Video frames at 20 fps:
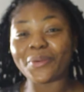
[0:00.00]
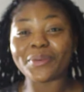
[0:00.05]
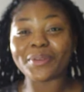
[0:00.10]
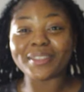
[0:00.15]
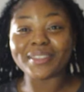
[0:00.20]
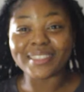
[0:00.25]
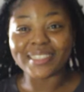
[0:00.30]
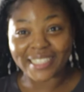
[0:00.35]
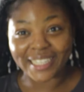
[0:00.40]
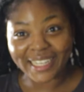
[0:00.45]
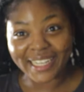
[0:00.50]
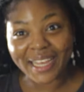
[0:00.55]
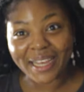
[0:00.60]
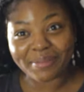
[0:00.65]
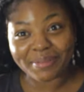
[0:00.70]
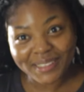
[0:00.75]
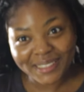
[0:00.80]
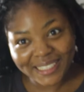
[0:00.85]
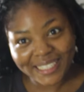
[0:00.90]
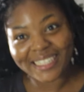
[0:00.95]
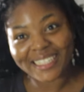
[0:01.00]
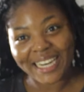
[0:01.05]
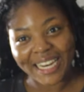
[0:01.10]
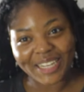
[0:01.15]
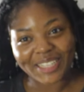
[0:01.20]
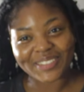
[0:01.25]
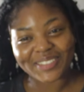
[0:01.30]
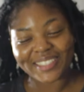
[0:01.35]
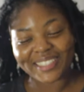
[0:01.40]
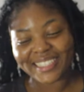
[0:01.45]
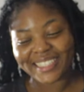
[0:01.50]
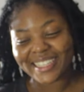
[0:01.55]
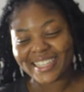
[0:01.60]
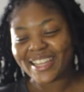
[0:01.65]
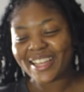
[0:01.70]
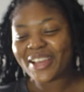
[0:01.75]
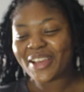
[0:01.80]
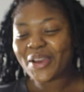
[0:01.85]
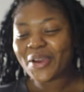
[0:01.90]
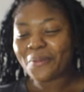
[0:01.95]
day, AVUXENI, actually.
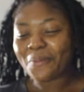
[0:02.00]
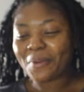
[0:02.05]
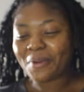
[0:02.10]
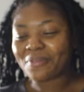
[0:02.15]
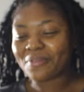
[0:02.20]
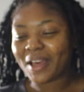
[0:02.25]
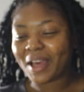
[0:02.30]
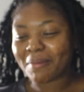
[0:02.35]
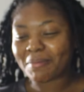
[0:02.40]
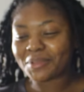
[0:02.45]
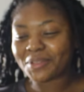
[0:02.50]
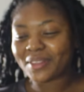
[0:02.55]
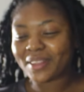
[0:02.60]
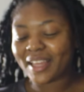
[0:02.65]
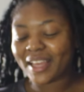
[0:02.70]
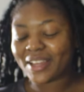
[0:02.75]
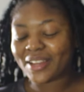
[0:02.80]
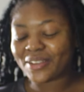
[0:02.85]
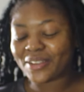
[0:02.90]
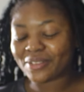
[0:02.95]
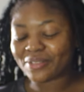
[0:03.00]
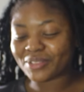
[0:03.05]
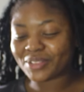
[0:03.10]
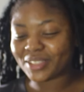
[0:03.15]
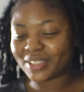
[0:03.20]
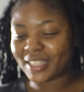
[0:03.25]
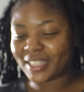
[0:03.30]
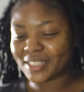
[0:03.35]
We've come to the end of today's